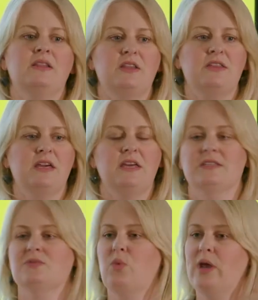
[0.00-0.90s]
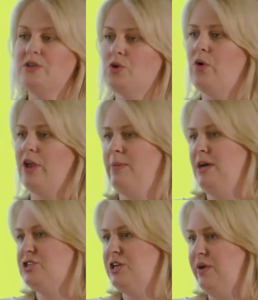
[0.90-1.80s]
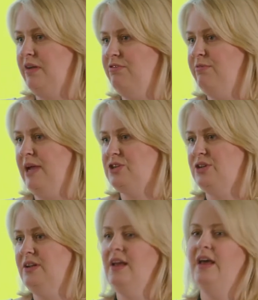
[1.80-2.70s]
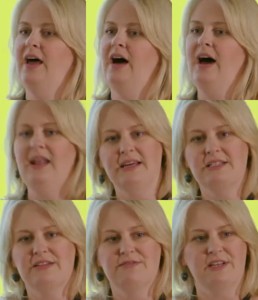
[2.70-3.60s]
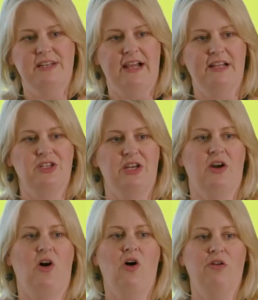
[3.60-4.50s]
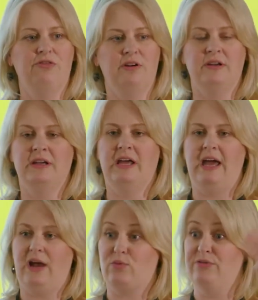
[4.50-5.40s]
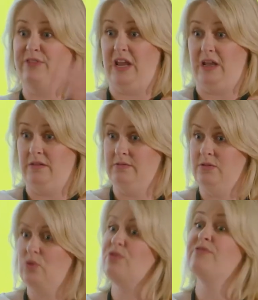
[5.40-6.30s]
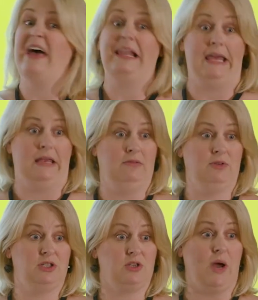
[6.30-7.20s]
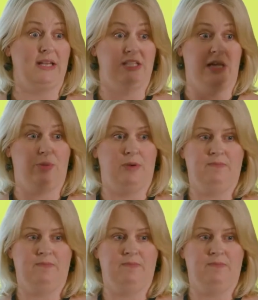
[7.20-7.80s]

The thing is, when talking about sharing information, I like to give the analogy of a ravine or a valley, which is quite deep.